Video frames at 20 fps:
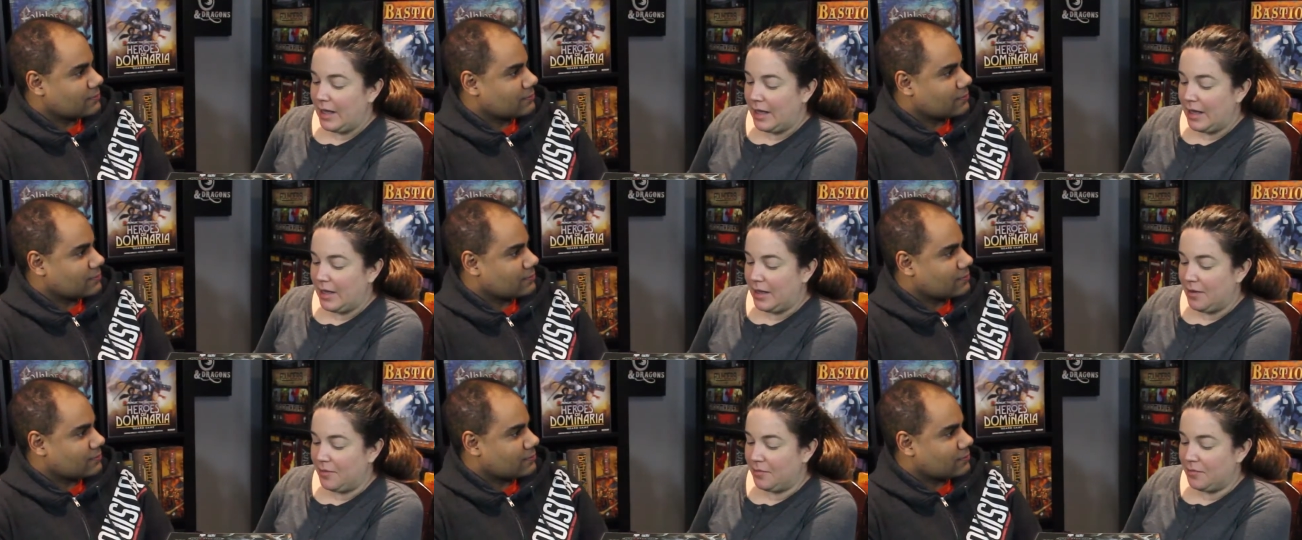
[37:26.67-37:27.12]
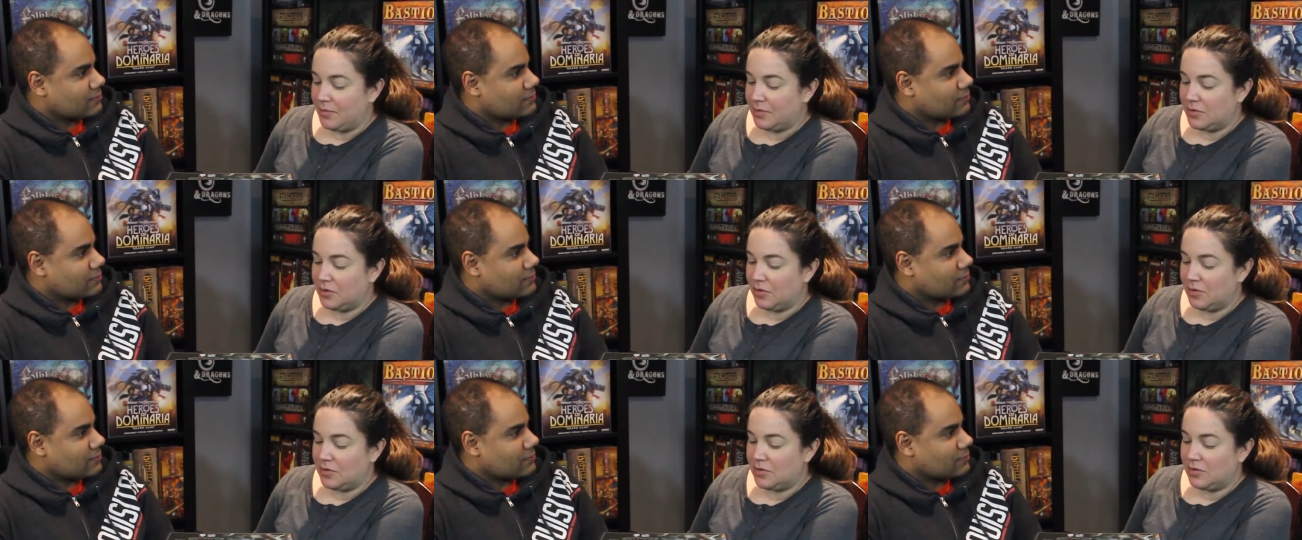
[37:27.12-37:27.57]
Speaker 1: um,
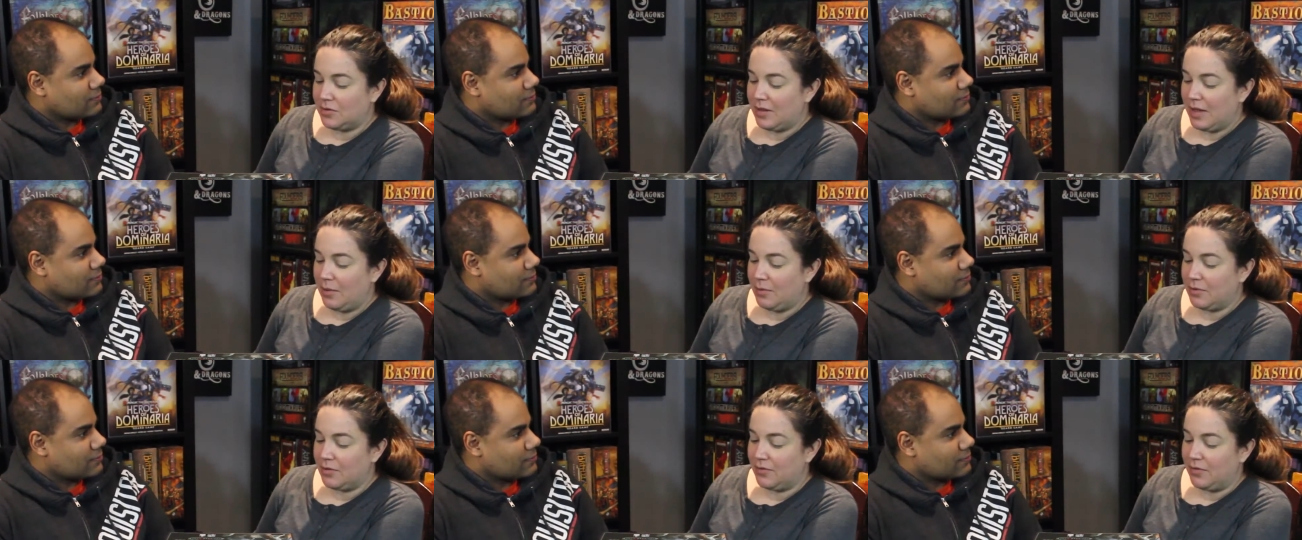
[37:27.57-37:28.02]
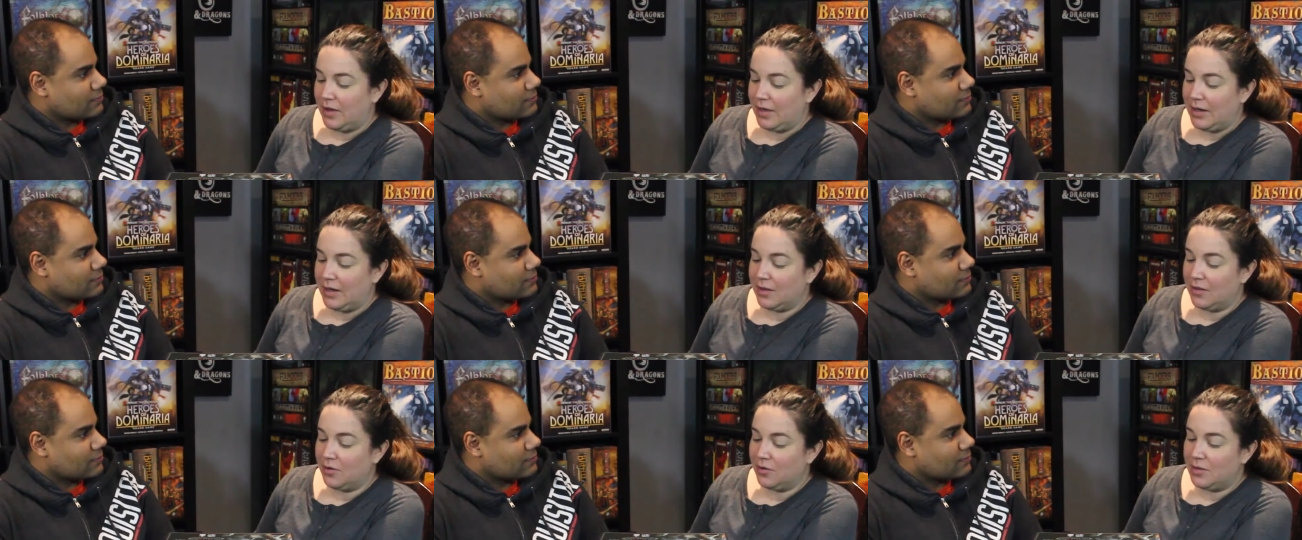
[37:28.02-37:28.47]
so so that was fun
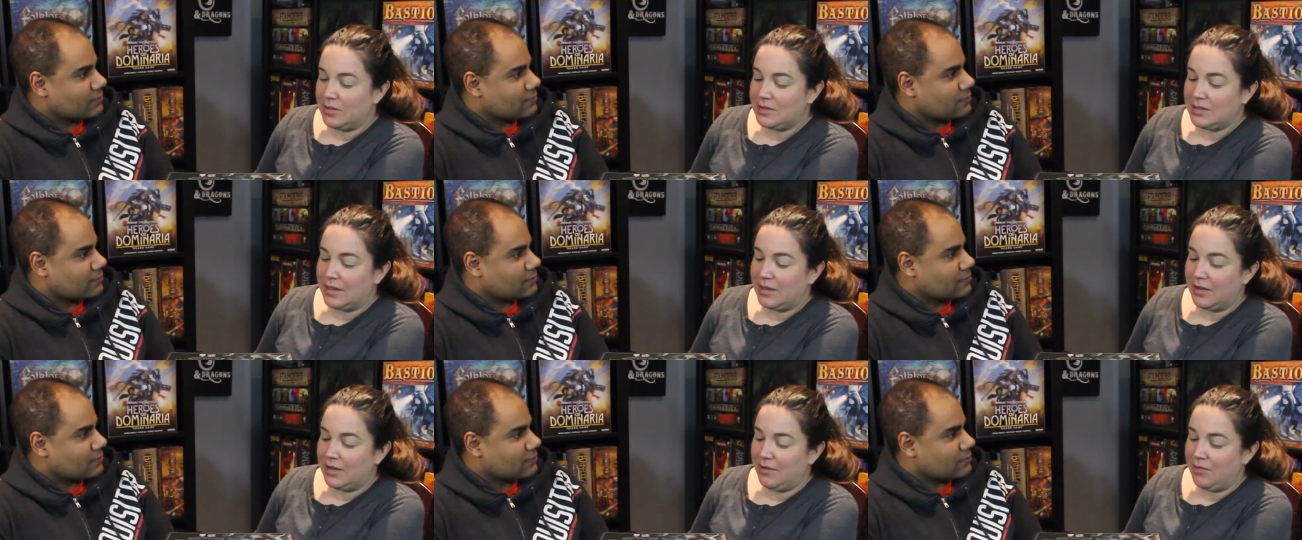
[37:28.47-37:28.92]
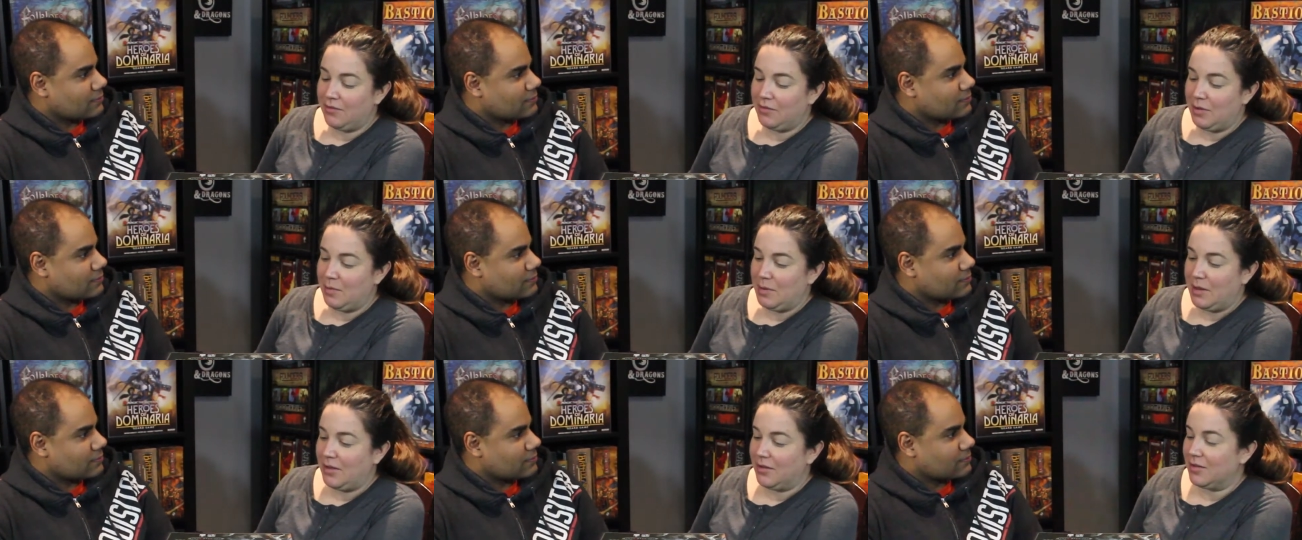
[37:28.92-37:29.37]
and there is a, a
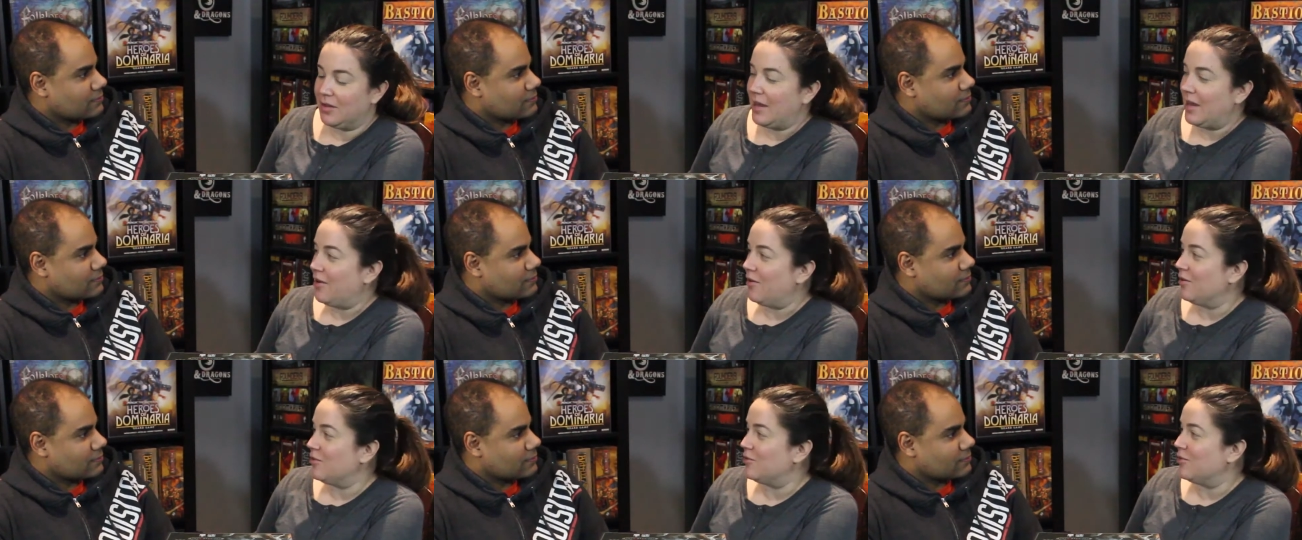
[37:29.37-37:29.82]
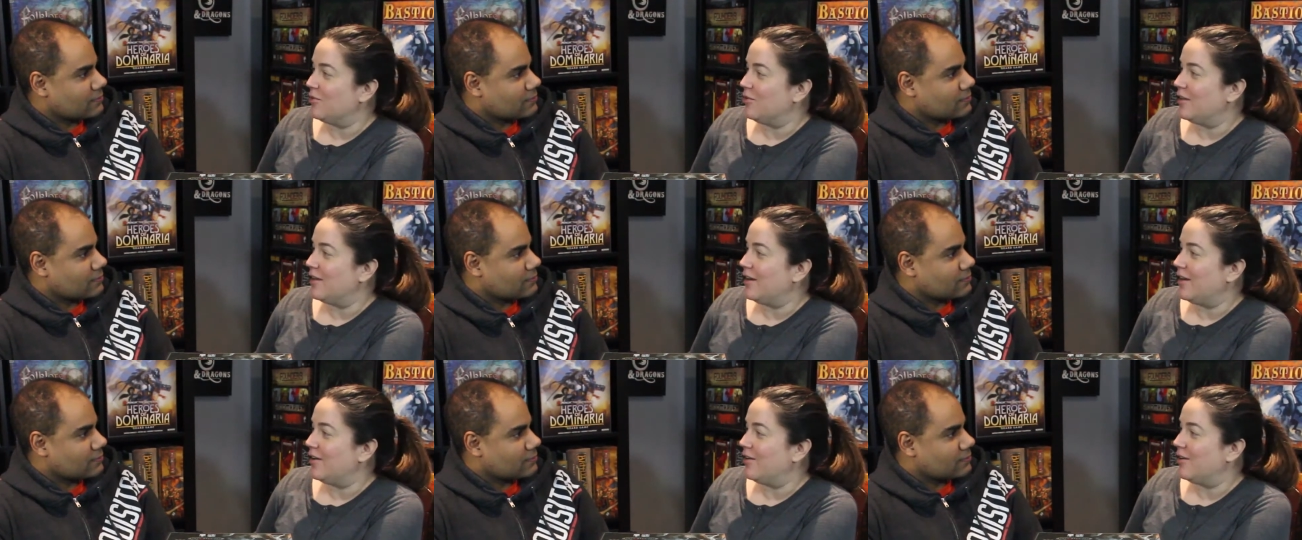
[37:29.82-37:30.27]
female character
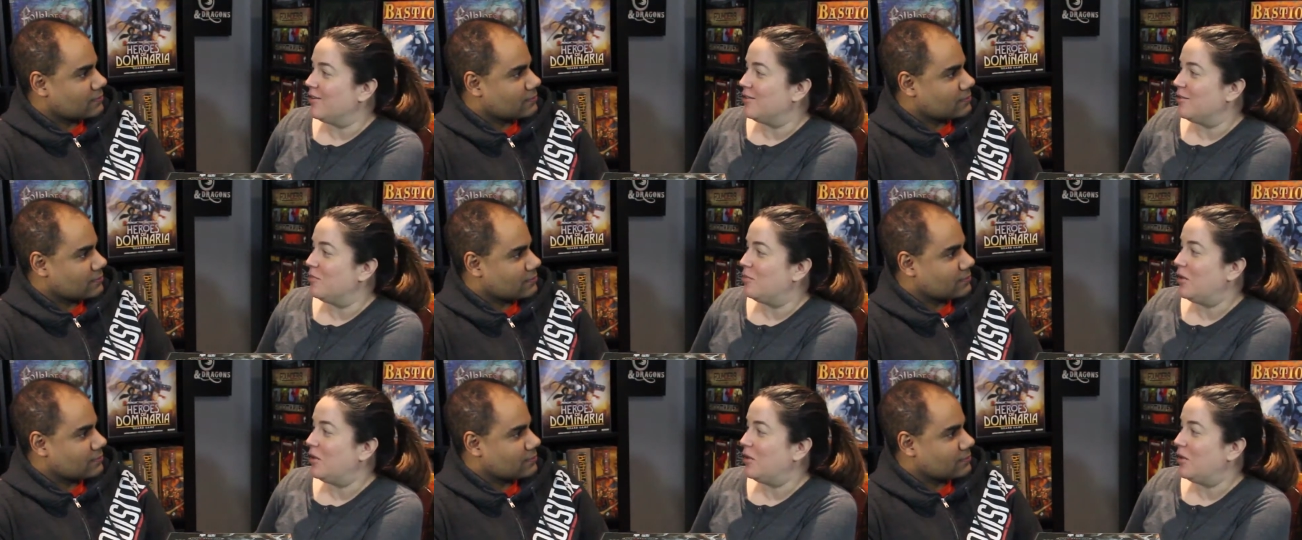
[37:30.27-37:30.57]
that i got to